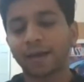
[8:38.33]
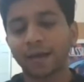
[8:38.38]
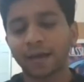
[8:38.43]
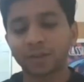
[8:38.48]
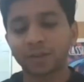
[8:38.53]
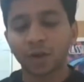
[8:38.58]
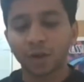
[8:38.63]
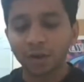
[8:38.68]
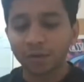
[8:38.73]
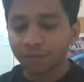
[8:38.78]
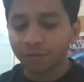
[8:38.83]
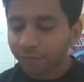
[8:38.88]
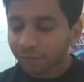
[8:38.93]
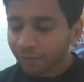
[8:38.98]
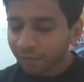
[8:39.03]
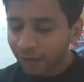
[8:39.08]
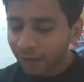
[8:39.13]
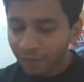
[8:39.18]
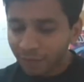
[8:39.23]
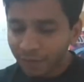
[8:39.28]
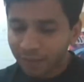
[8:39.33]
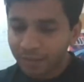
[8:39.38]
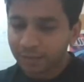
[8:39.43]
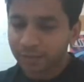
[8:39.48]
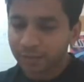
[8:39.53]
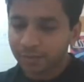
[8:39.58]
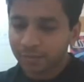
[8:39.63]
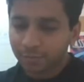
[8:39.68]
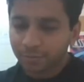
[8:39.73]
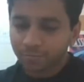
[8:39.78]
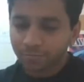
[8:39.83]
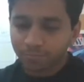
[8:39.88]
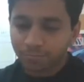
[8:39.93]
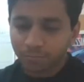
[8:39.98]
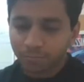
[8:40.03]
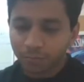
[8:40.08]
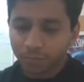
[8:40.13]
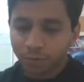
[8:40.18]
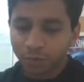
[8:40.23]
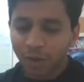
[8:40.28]
I thought of giving this,
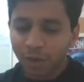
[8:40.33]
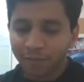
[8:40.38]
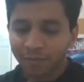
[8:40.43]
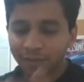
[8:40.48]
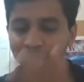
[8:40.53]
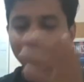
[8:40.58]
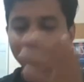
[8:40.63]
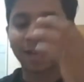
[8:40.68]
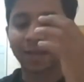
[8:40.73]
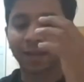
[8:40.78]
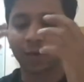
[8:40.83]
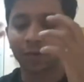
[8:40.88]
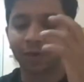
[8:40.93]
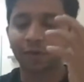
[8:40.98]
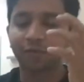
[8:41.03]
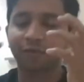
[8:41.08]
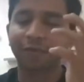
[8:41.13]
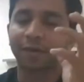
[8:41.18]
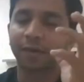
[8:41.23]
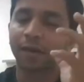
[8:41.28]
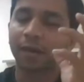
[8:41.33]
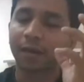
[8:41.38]
so I have this like rough